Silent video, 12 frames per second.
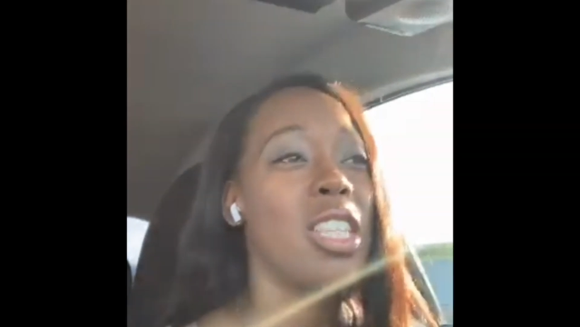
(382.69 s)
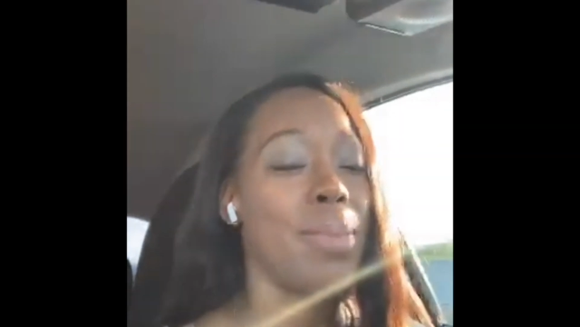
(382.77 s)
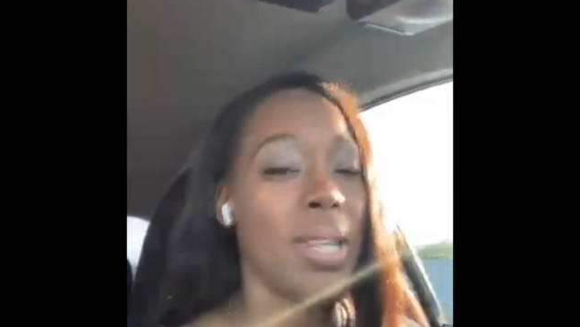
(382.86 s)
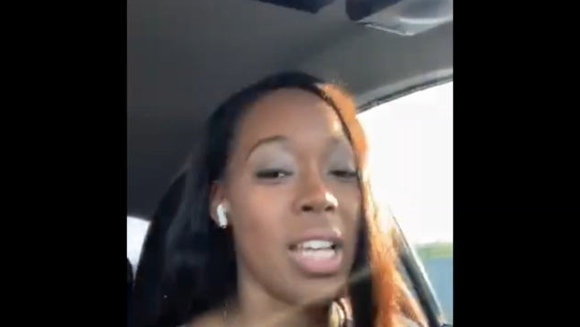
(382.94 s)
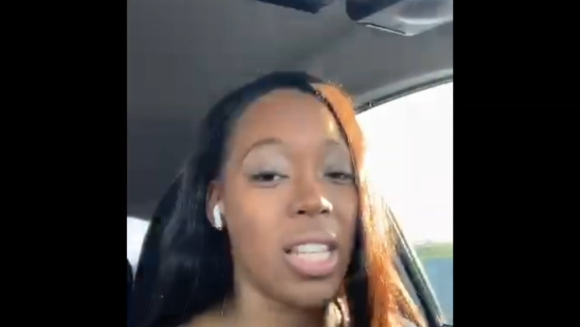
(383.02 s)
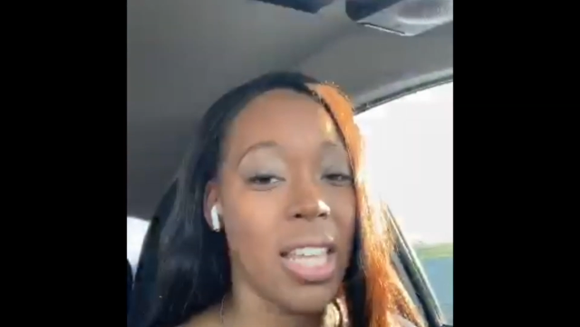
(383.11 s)

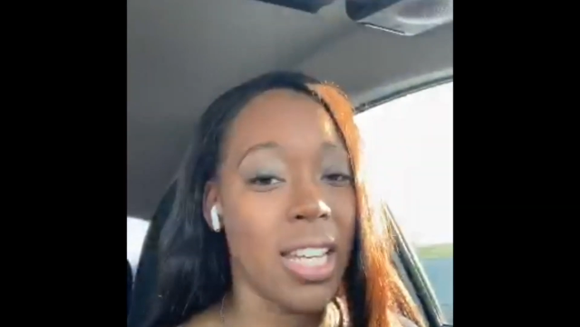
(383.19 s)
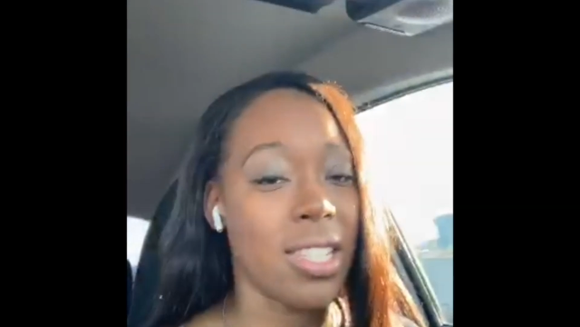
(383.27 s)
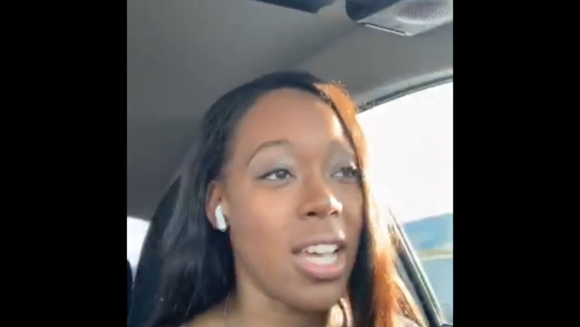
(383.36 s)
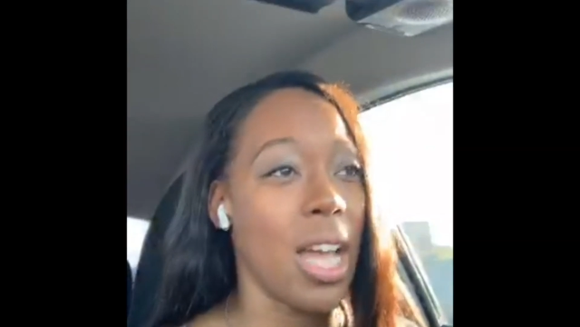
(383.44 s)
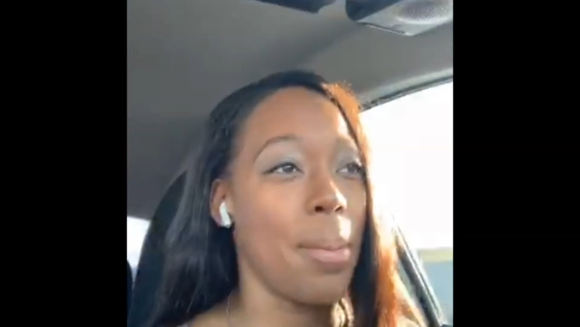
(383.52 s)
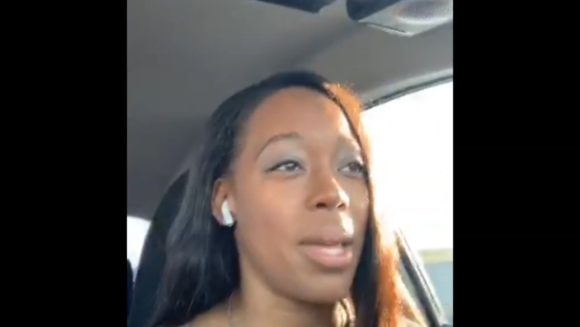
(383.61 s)
spending a lot
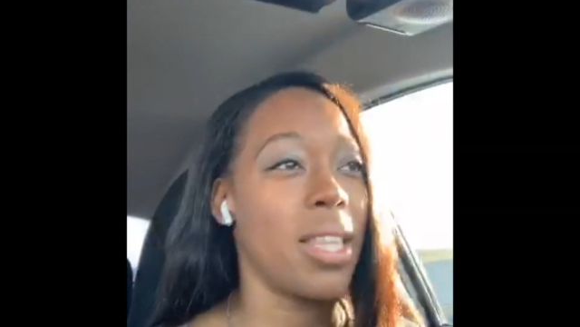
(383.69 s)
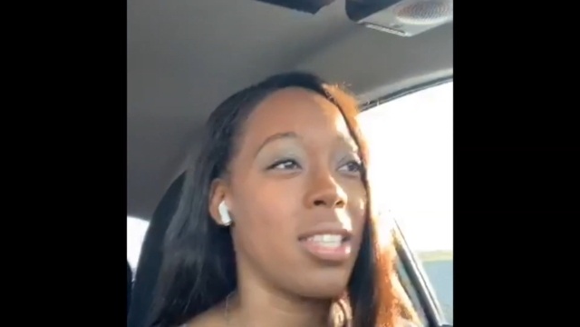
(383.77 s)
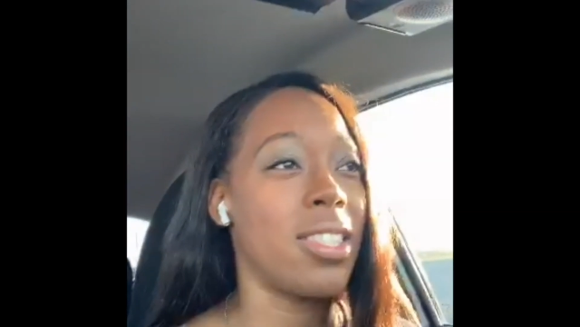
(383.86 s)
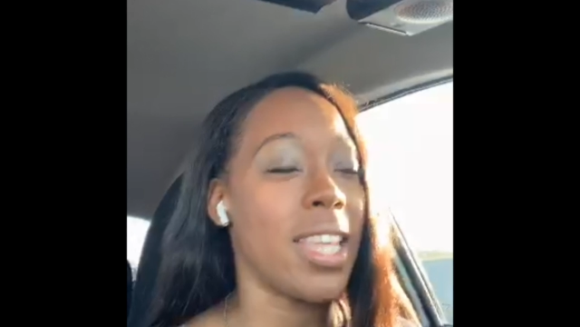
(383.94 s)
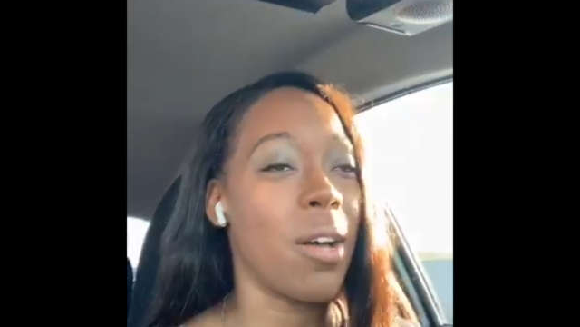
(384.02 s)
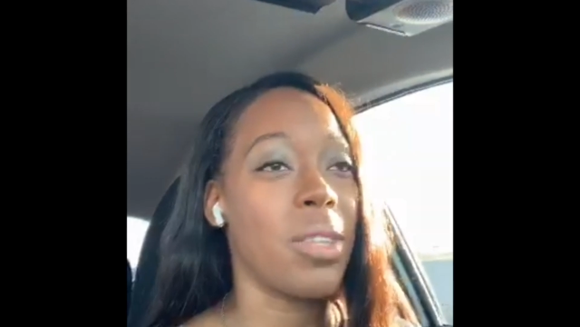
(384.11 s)
of time in
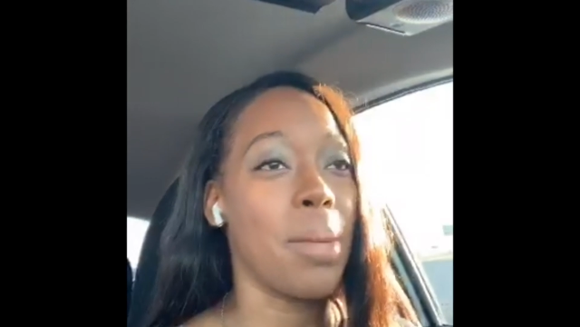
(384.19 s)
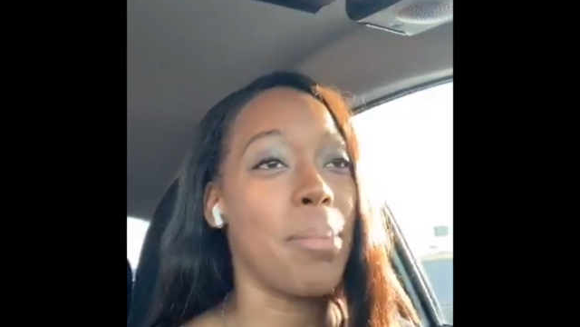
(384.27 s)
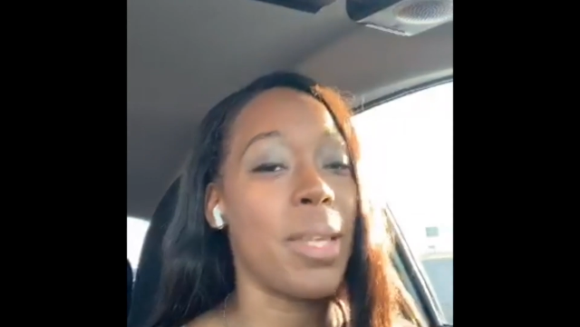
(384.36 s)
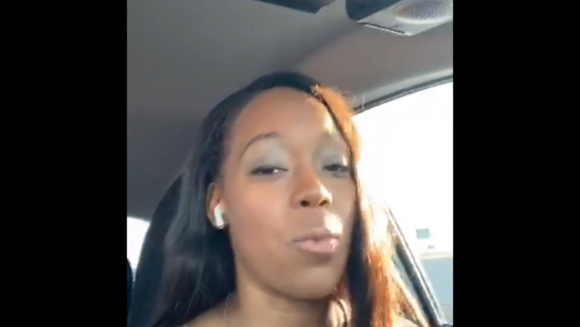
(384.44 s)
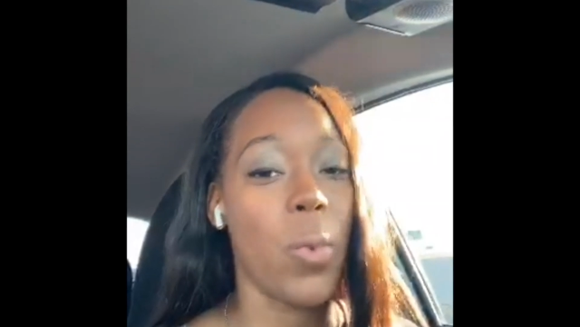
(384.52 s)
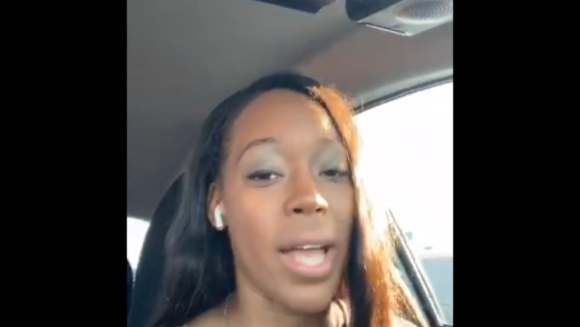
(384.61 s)
the South
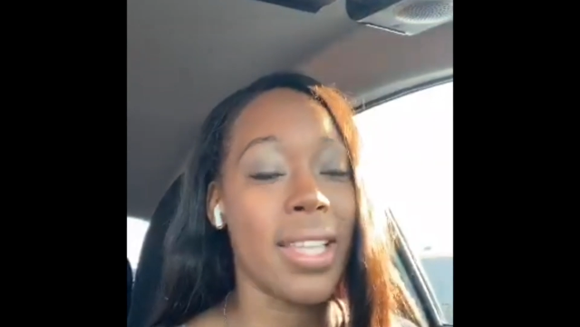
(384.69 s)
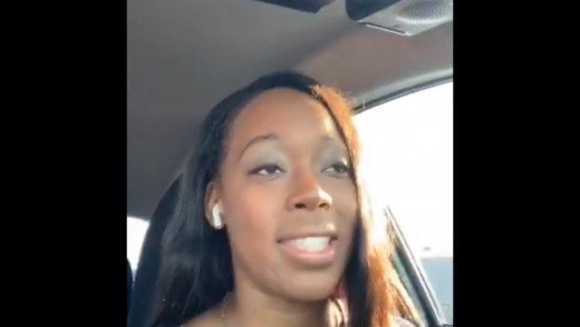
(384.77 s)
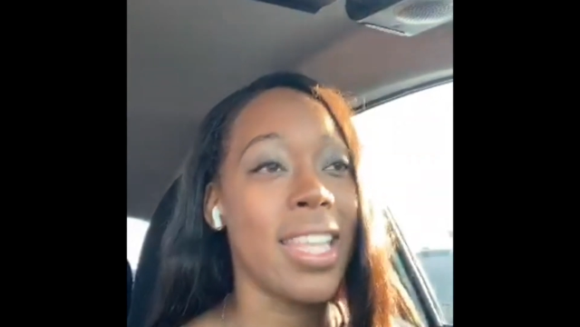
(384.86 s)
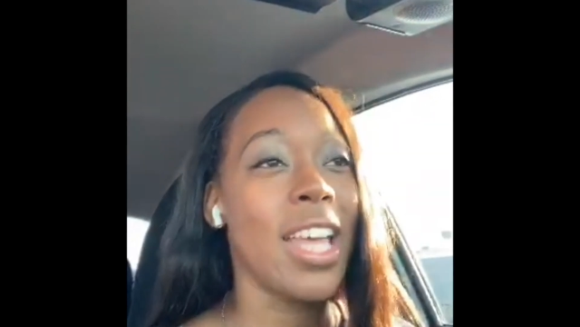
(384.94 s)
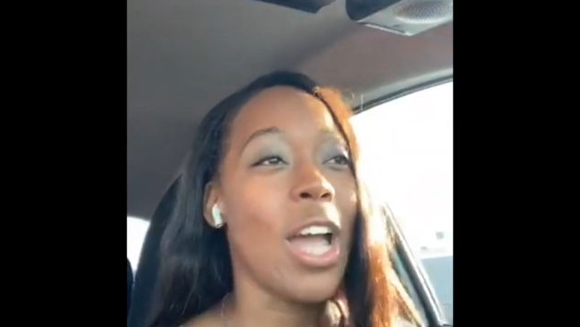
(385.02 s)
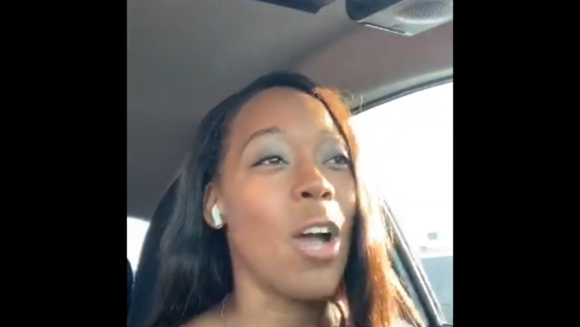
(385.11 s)
and
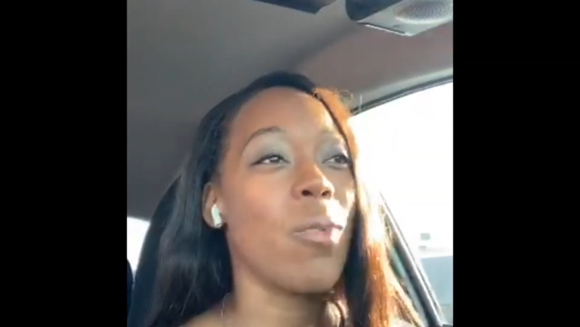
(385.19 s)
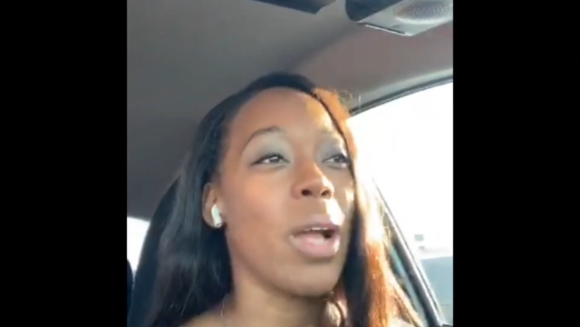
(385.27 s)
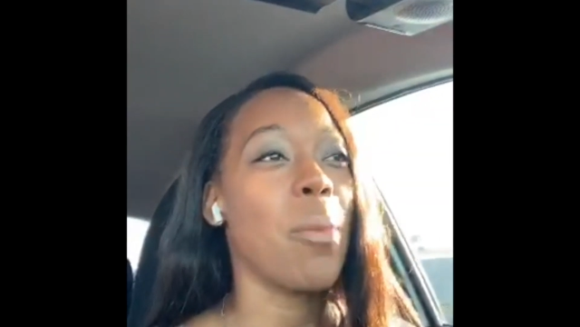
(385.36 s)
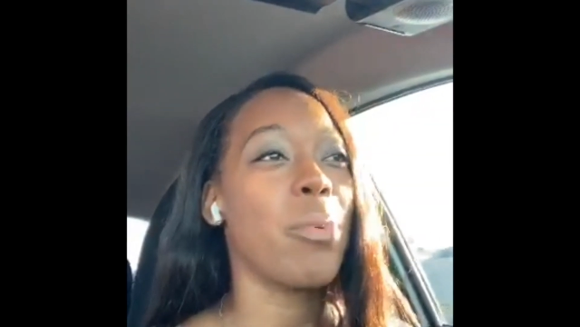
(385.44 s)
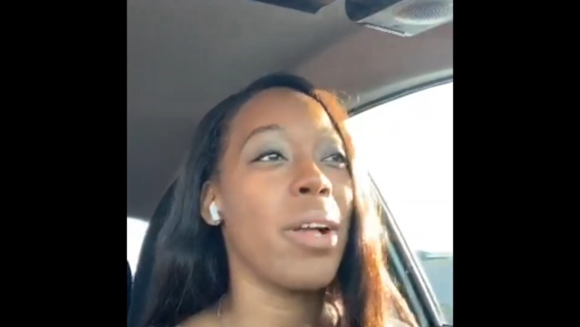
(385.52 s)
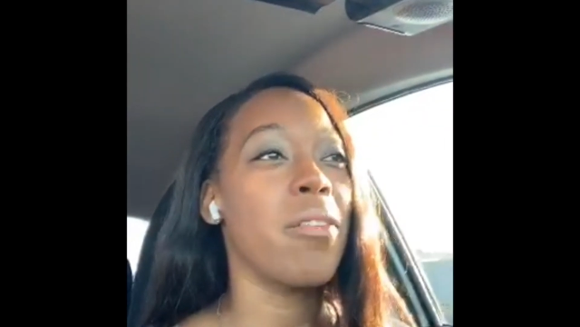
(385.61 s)
Midwest
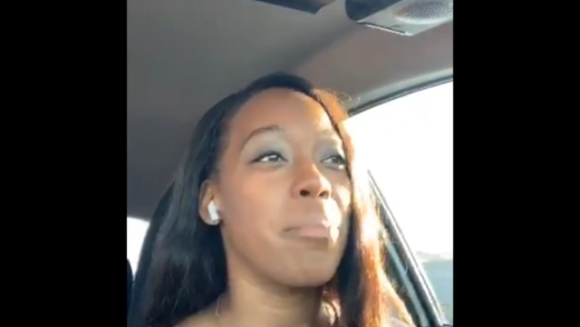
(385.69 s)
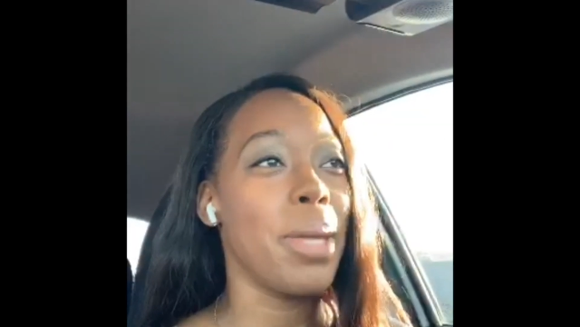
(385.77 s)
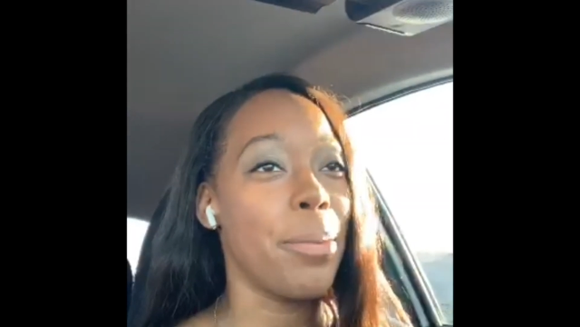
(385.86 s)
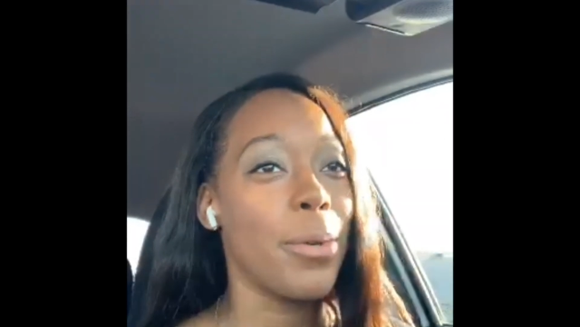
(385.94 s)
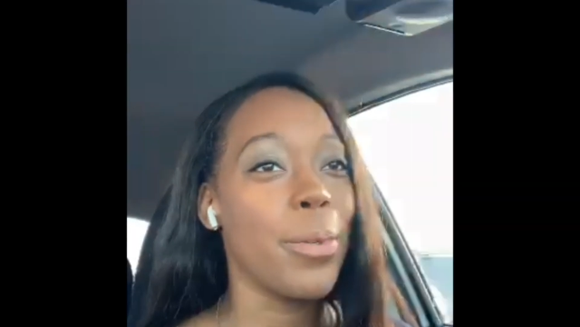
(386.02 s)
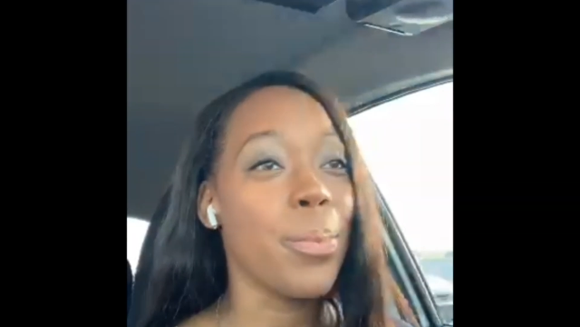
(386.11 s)
around brown
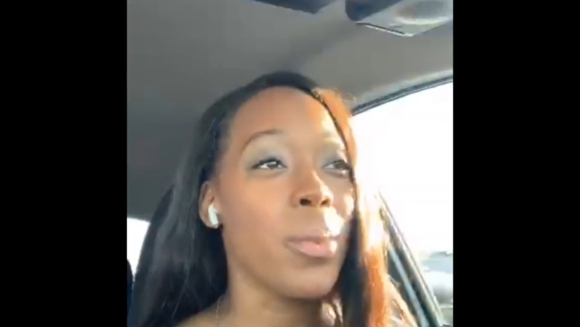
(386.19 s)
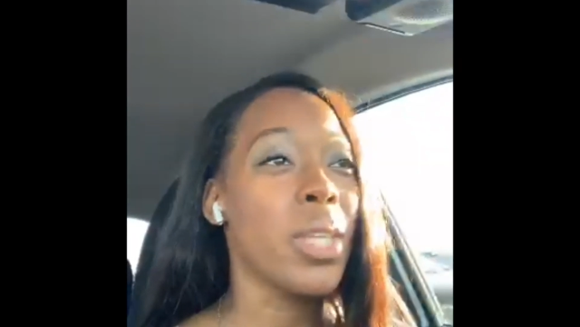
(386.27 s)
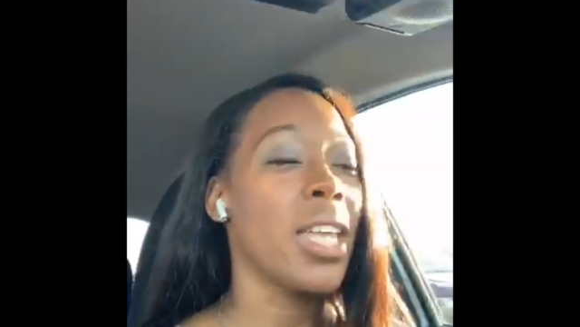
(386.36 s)
people,